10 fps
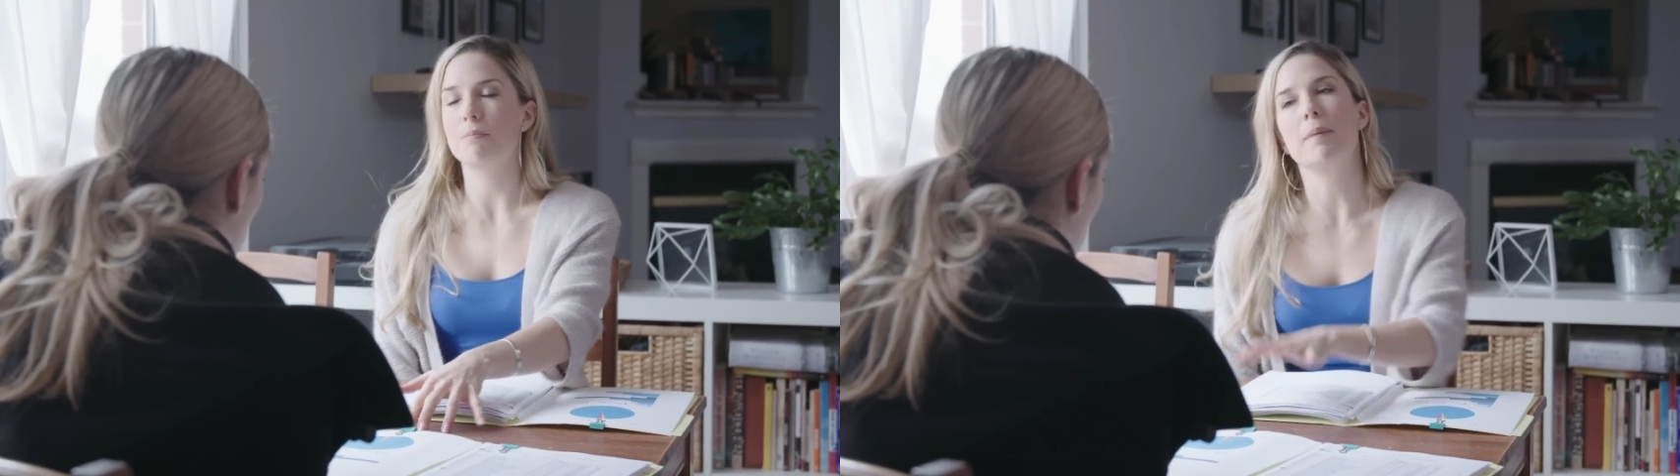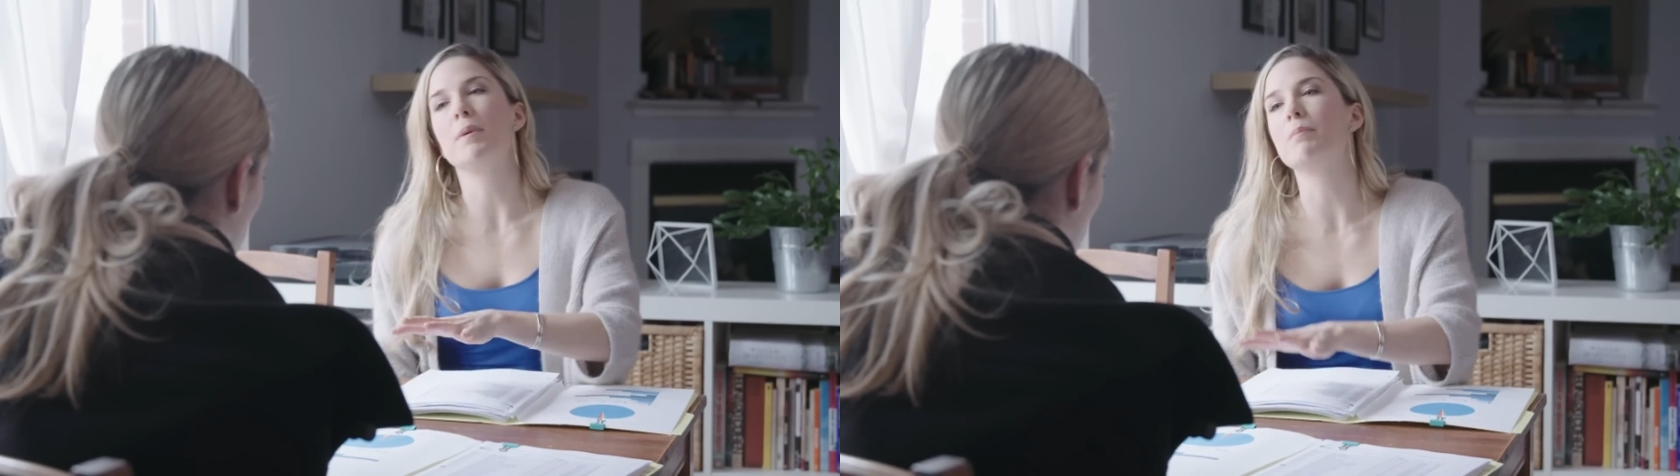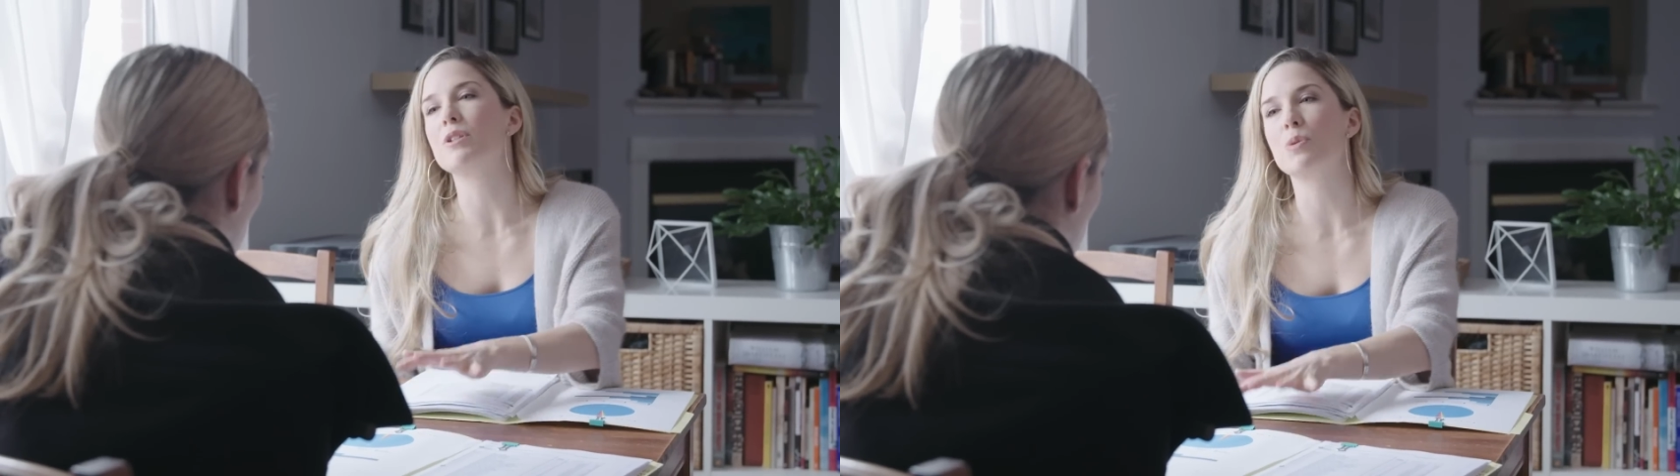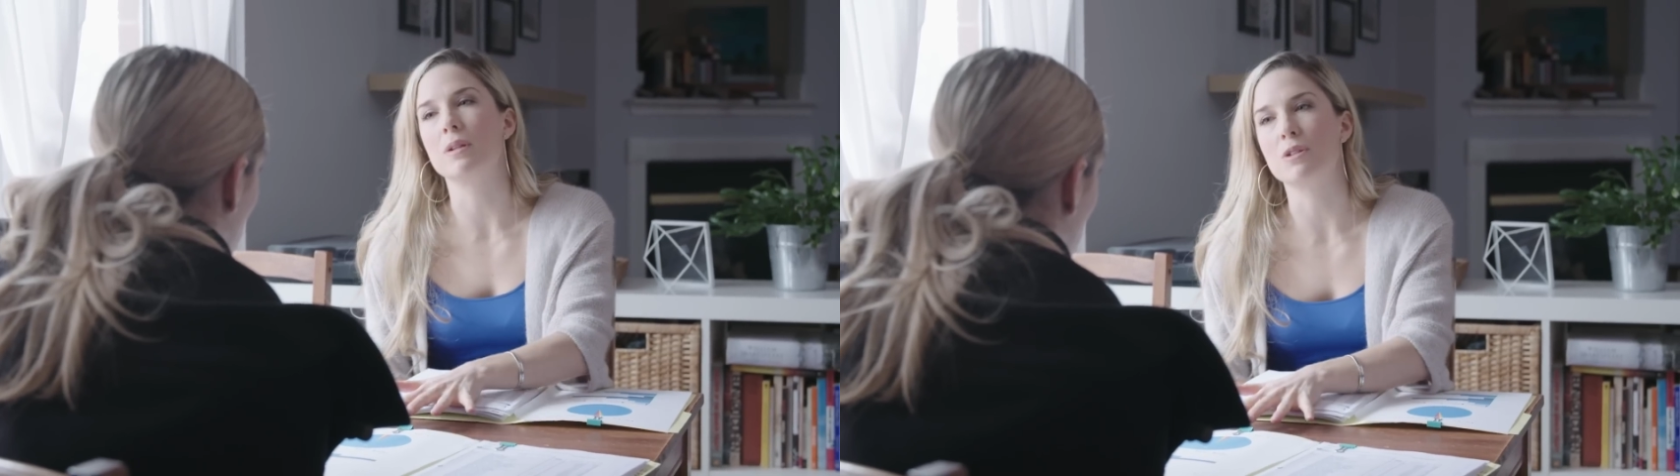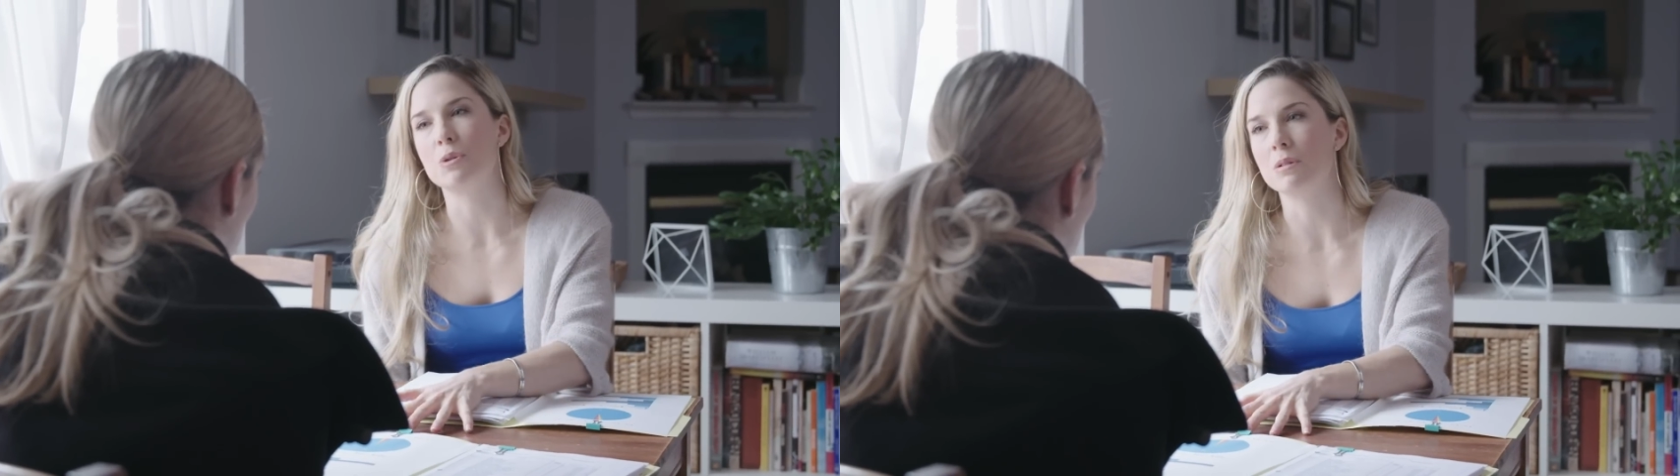I mean,
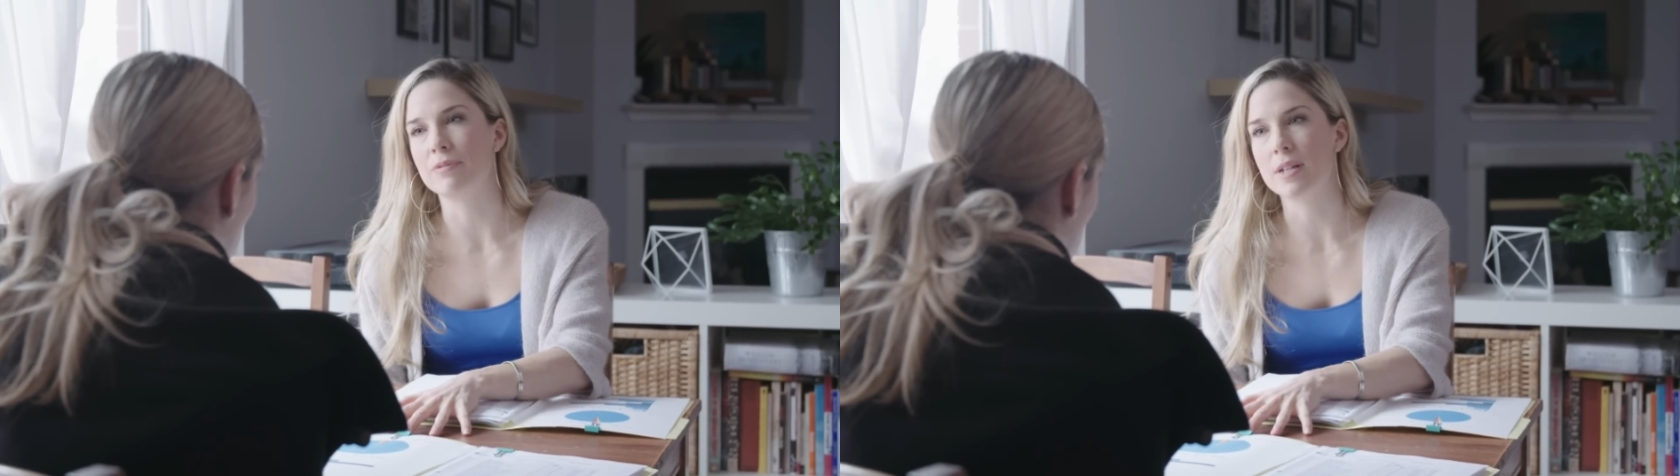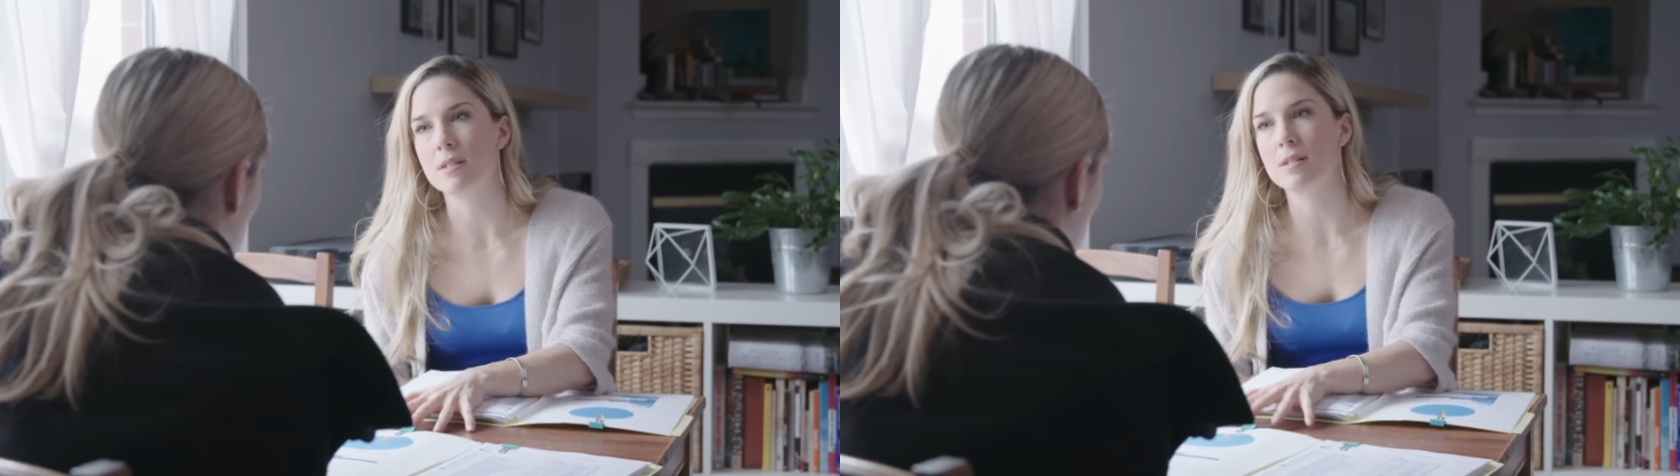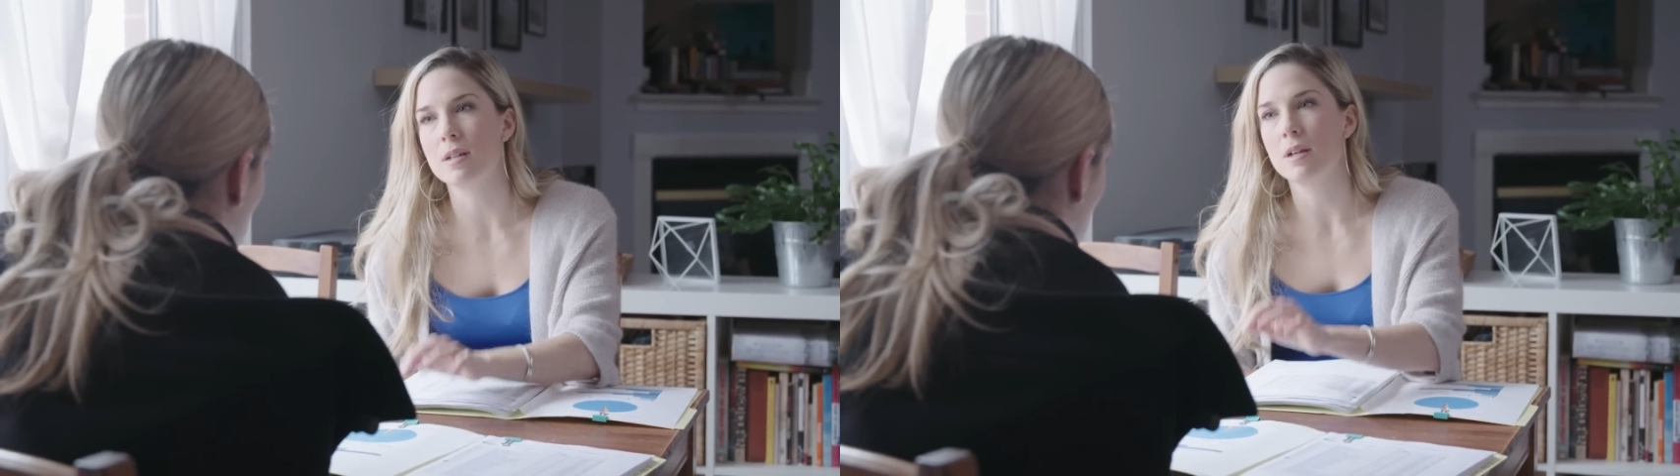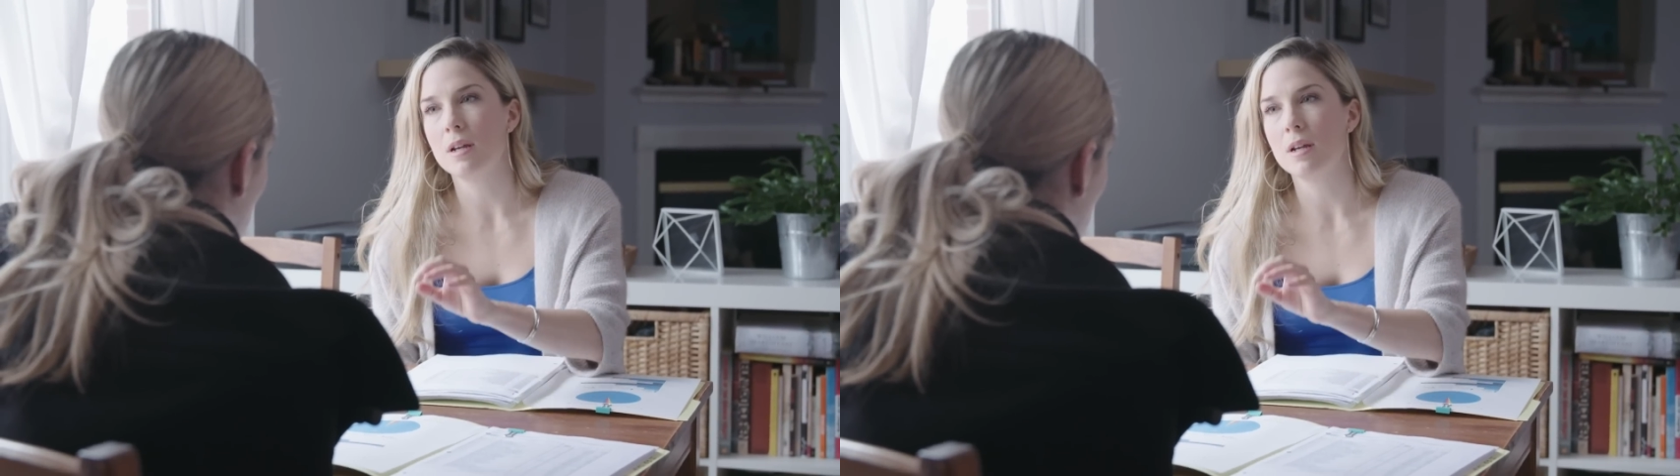between the two of us,